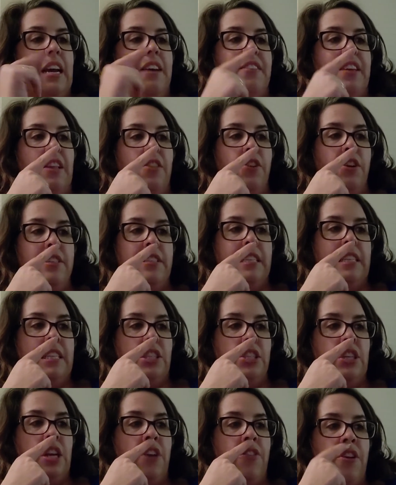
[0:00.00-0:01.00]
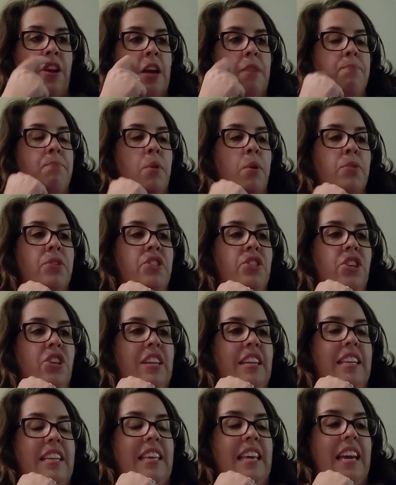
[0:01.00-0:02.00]
They looked at each other and both
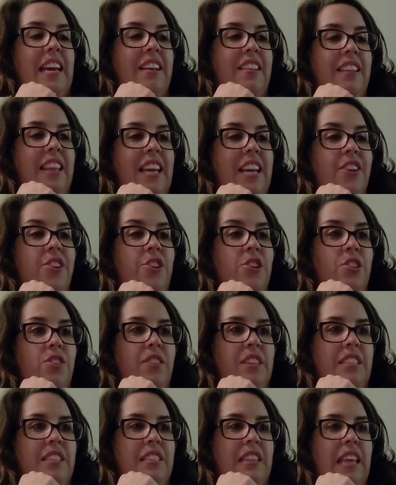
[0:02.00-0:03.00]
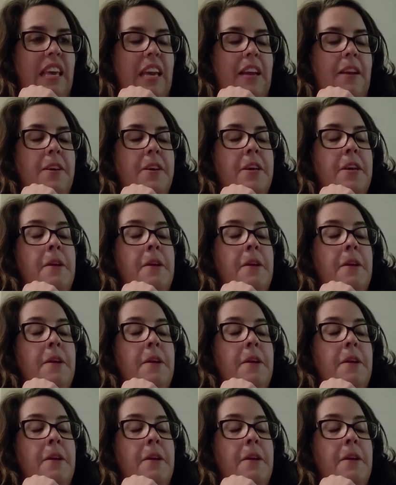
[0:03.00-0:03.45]
started giggling nervously.